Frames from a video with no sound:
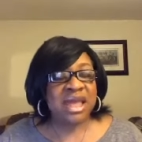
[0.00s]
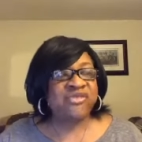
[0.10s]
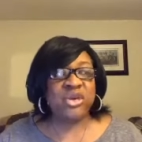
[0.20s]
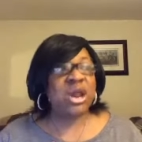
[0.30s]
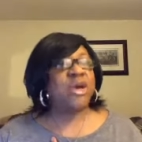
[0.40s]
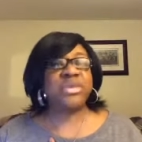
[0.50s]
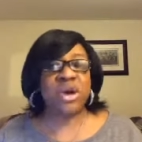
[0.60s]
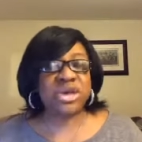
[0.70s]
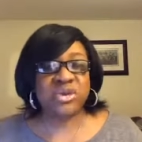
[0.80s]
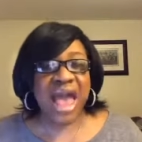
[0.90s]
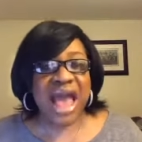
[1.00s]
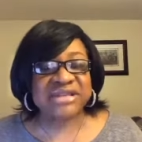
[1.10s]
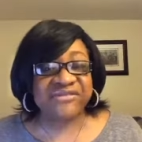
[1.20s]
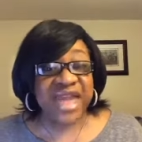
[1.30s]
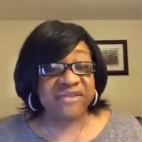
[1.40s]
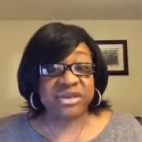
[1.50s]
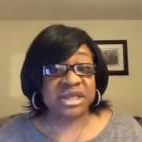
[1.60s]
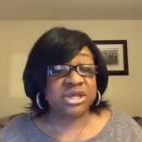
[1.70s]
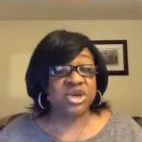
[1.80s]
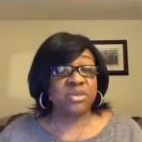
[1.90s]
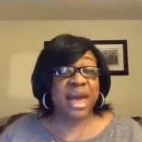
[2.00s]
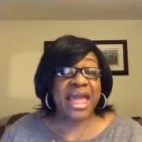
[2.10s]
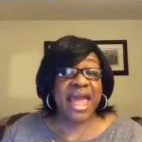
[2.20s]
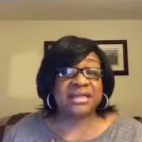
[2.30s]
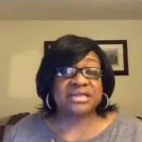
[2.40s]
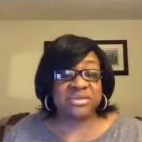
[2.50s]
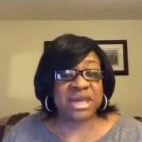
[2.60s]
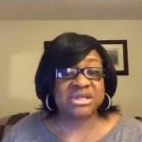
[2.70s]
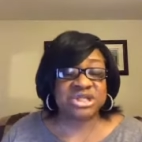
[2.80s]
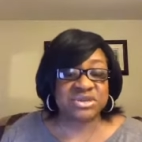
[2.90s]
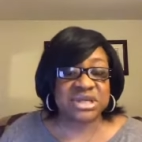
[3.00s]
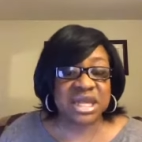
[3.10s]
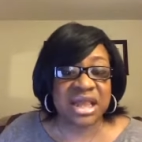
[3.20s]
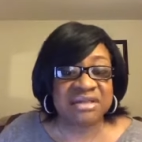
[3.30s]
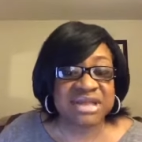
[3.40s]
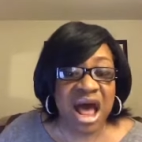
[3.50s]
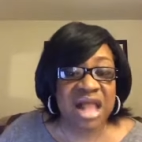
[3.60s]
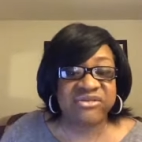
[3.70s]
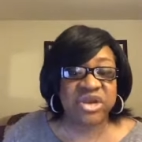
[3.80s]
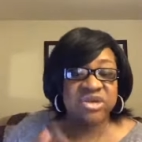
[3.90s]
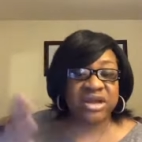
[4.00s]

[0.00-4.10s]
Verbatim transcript: If you don't know you God's favorite, then you might have some issues. He loves all of you.